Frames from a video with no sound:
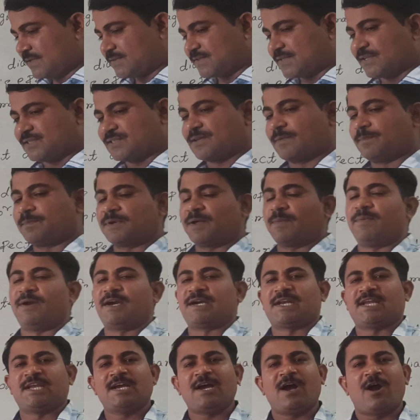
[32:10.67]

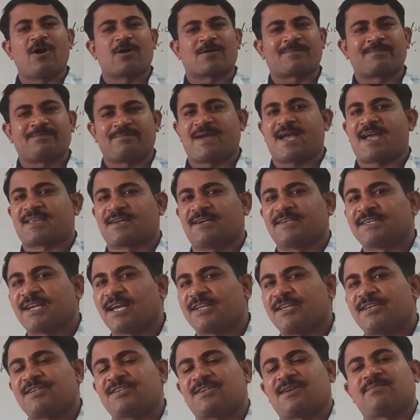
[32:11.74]
susceptibility or
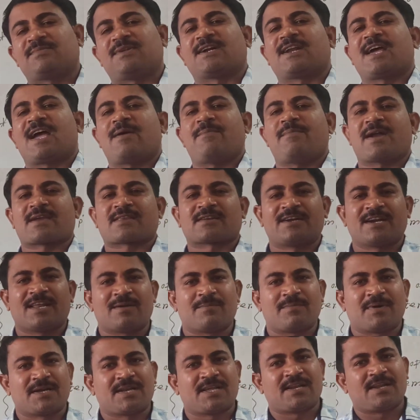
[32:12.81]
magnetization of the diamagnetic
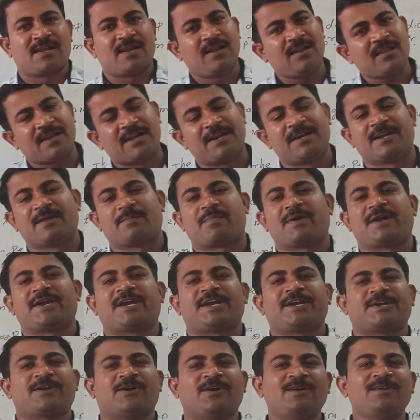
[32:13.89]
material
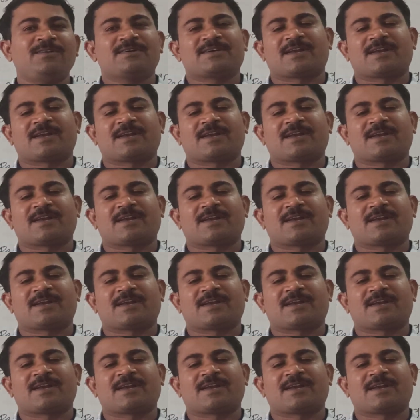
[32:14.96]
independent on